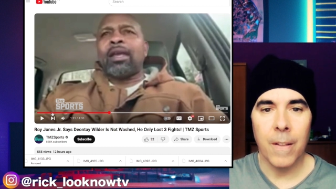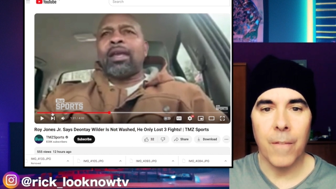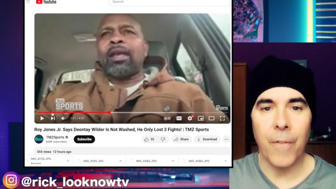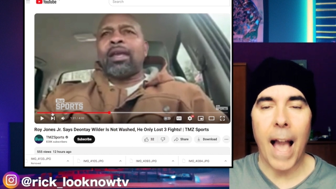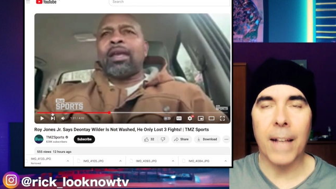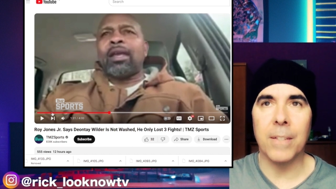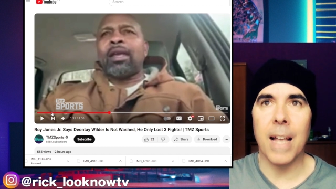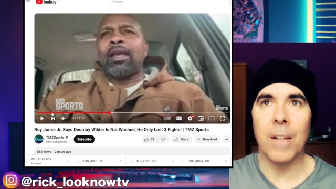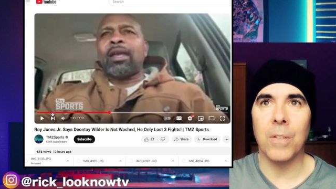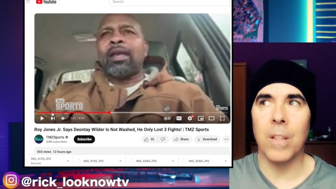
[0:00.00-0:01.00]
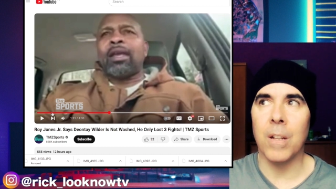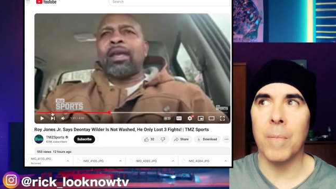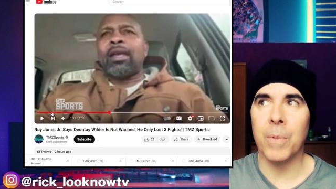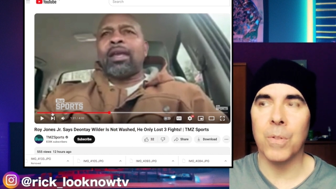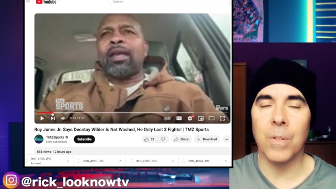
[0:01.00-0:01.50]
Speaker 1: facts down to the
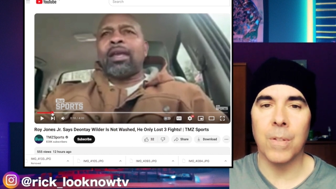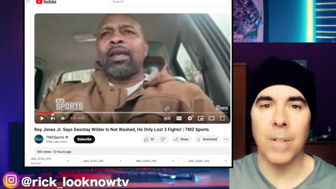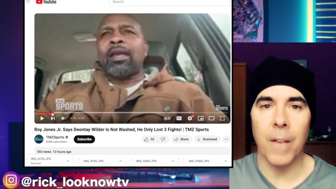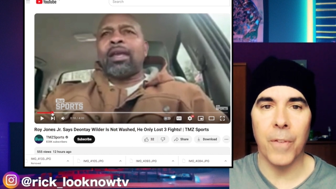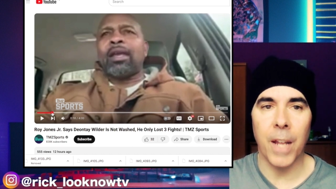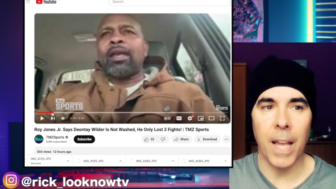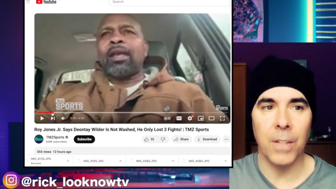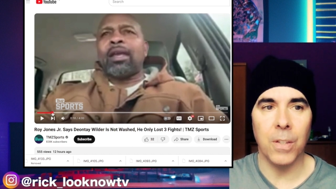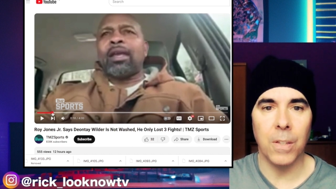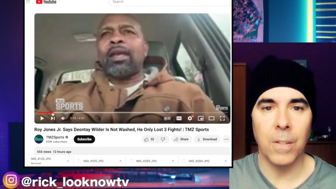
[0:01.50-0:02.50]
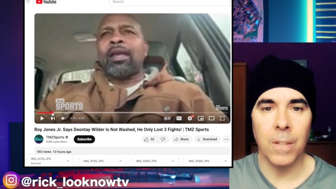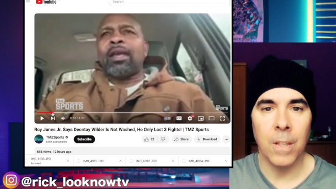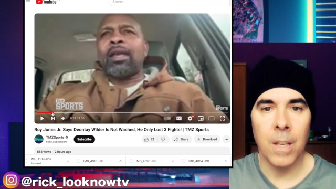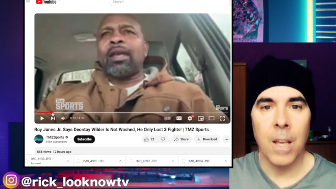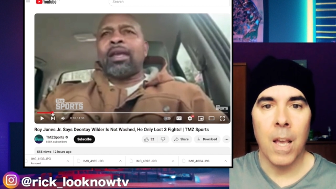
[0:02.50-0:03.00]
numbers and stuff and the ages?
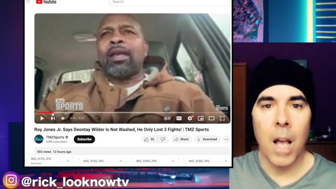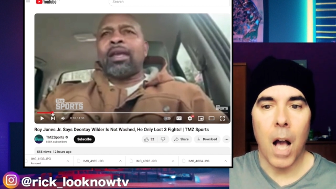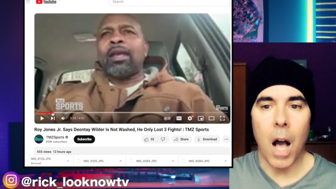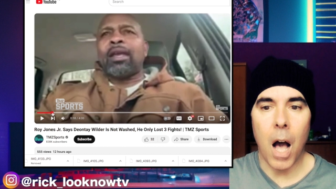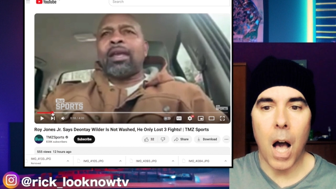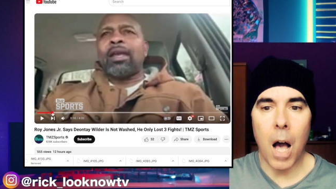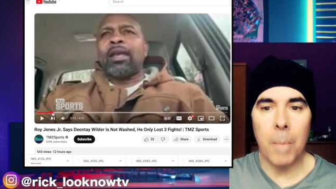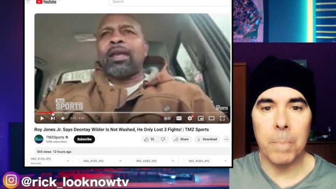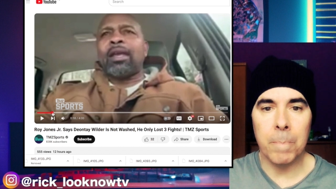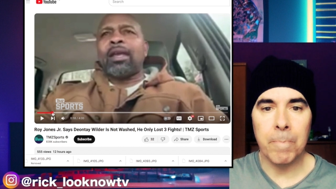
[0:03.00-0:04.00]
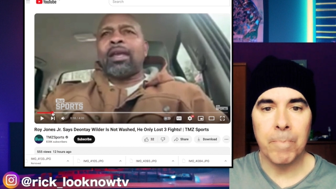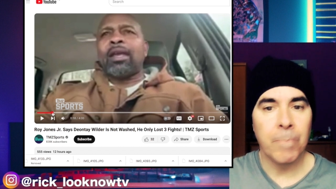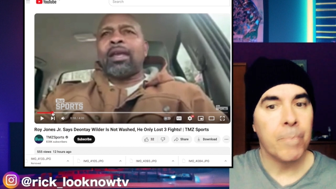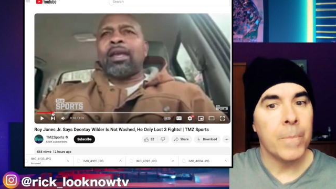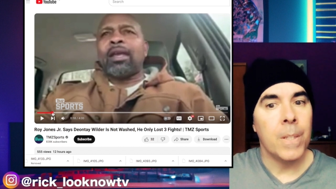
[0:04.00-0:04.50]

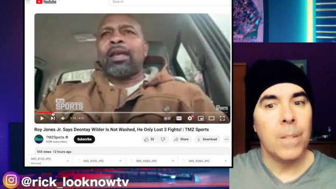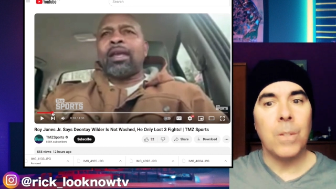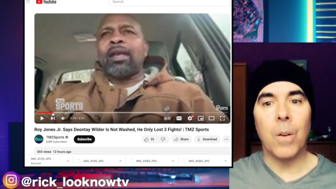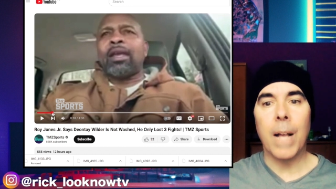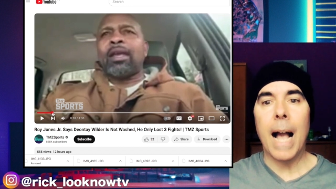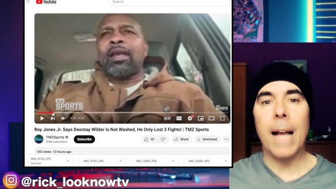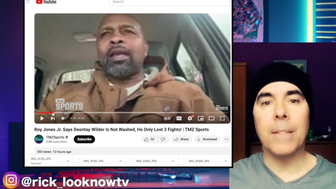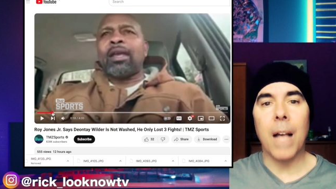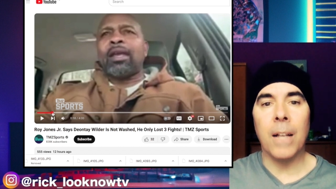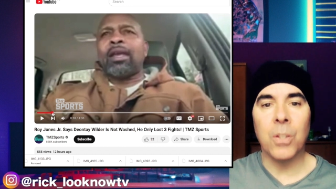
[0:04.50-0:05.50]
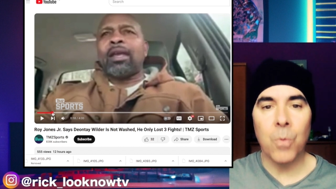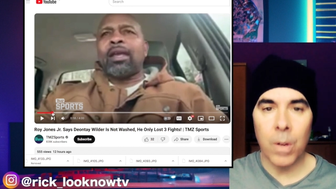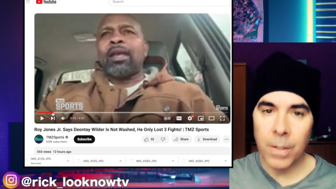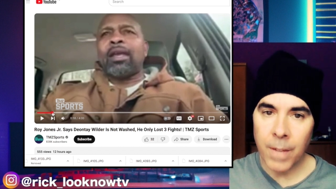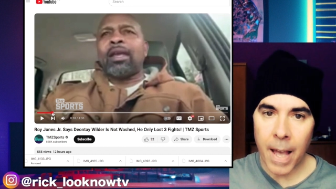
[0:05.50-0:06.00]
So, guys, I just
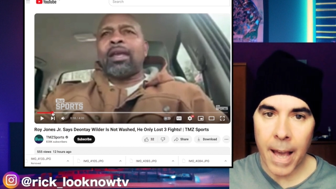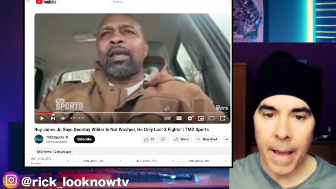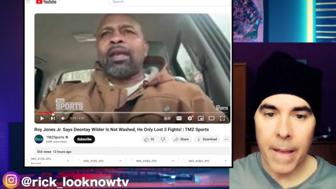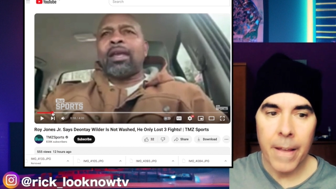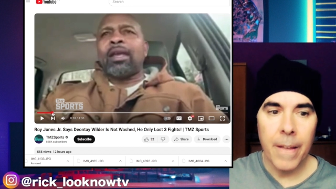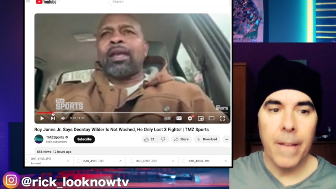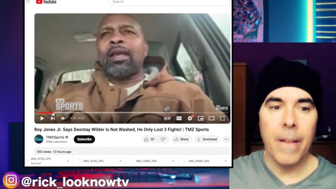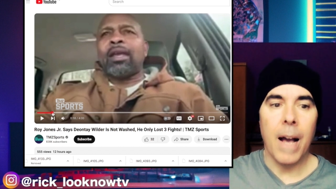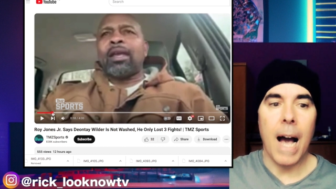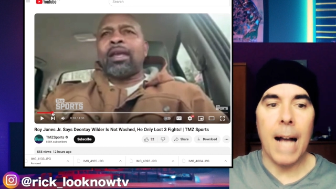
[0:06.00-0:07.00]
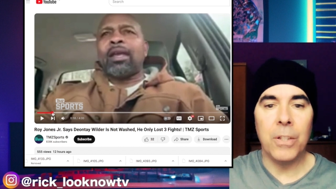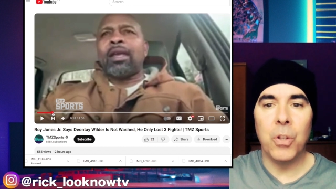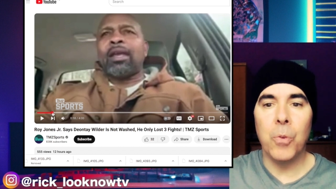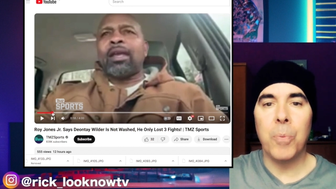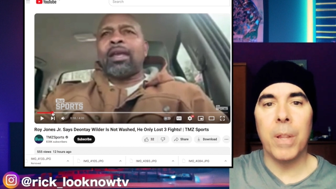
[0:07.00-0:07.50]
want to say I
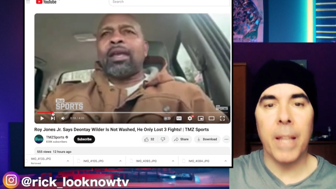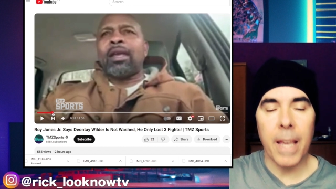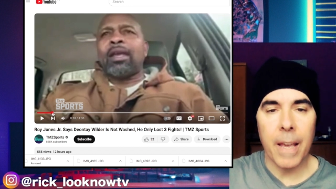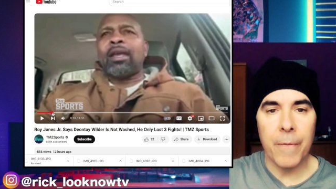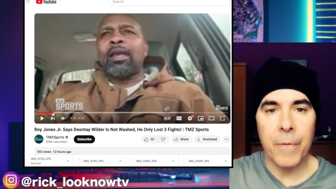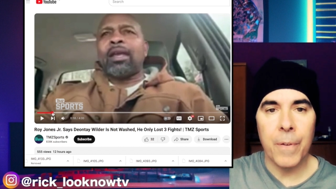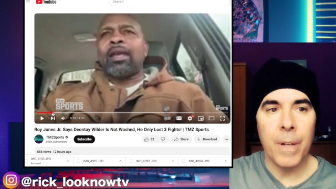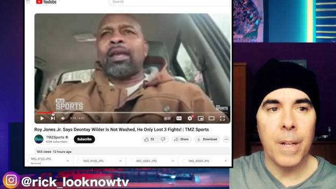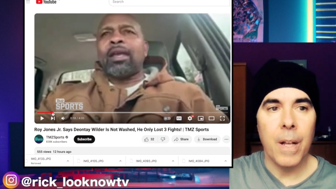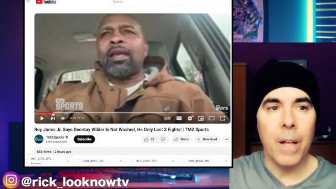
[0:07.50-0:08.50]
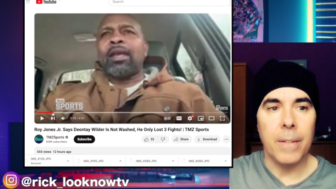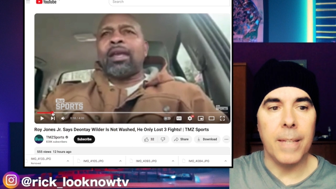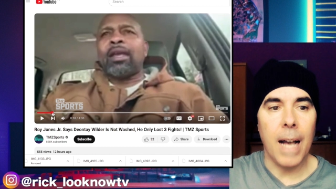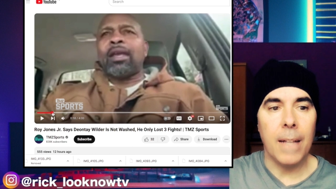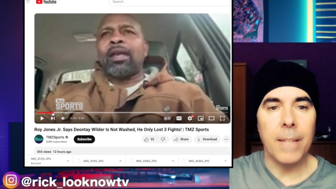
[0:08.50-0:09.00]
do believe
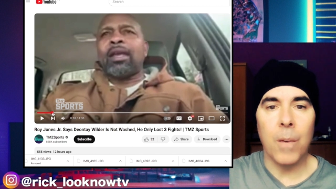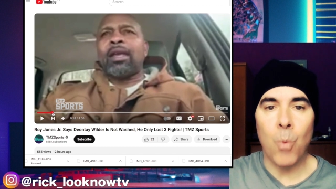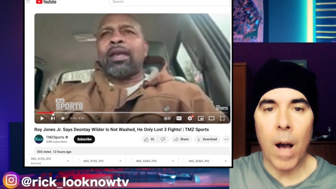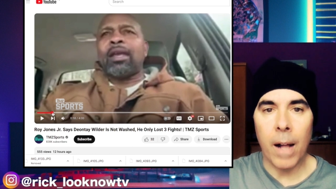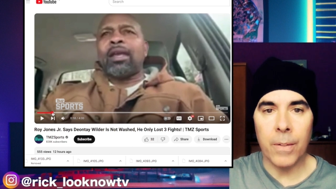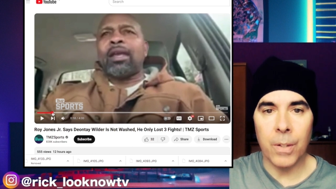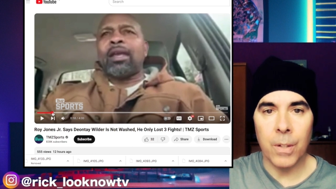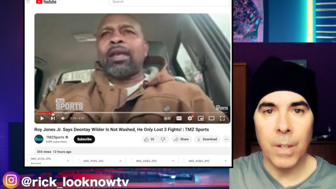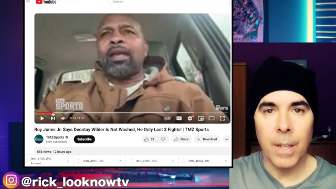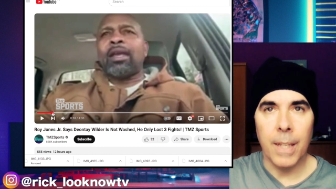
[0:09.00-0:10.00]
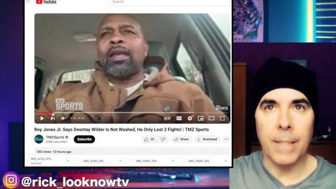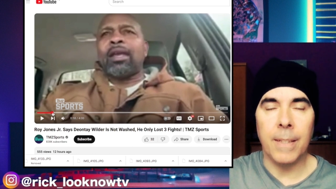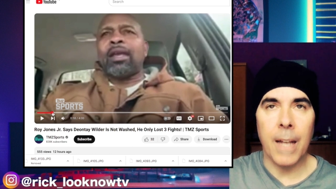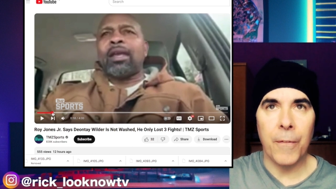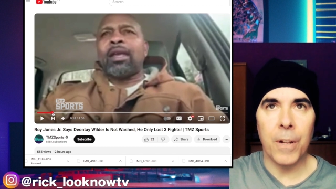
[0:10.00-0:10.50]
Deontay Wilder
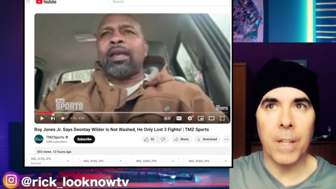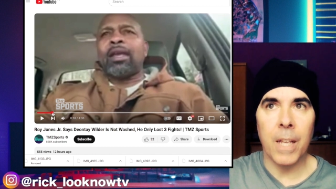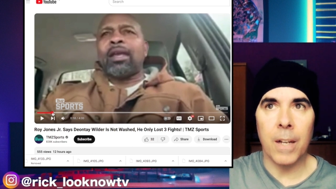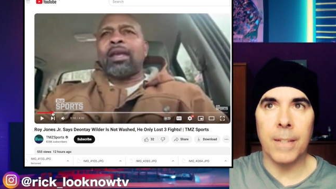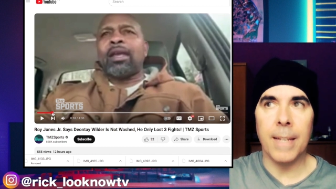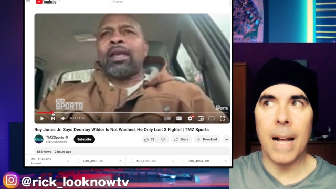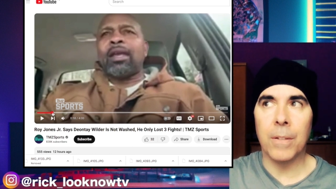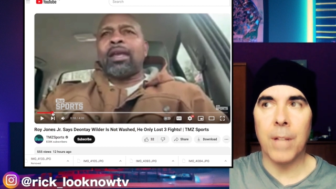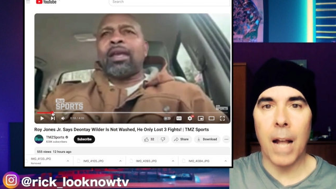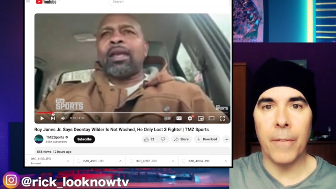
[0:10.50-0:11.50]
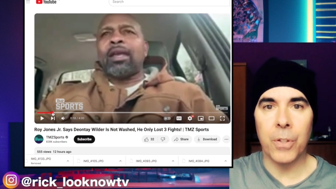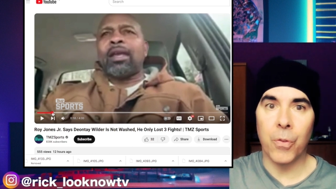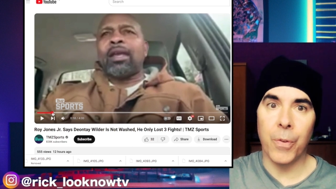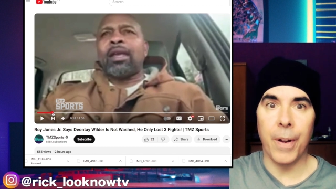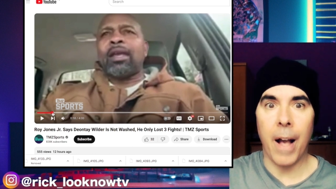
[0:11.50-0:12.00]
is definitely on the downside of his
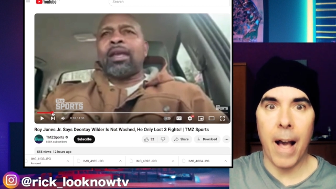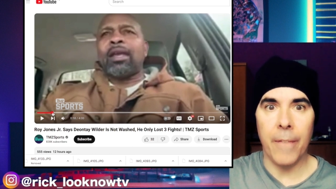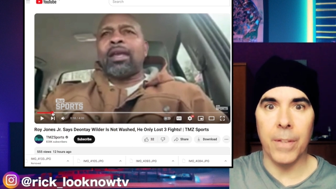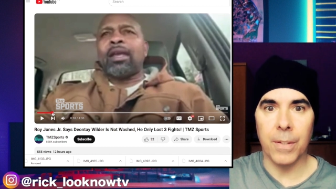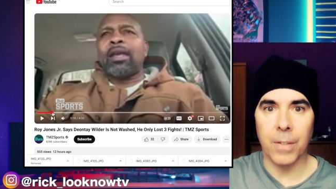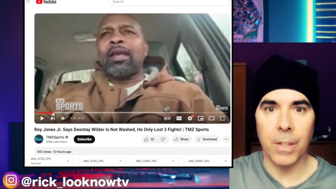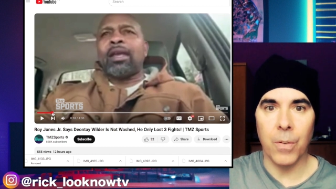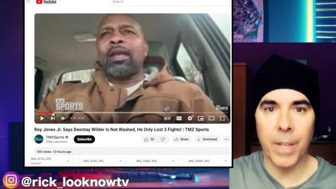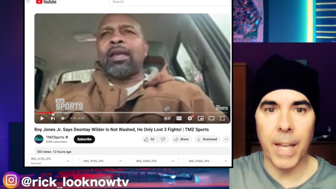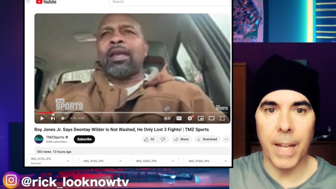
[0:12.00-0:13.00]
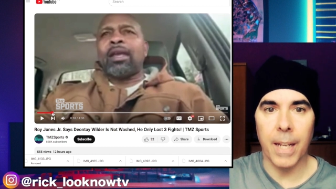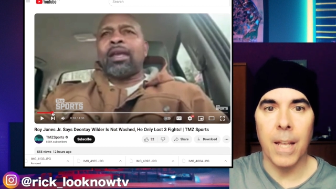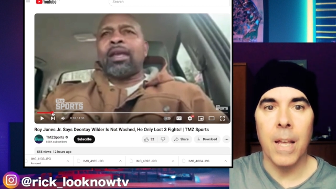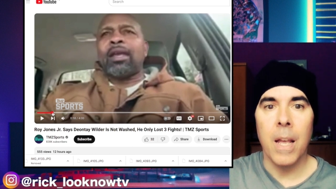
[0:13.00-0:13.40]
career. Obviously, no kidding.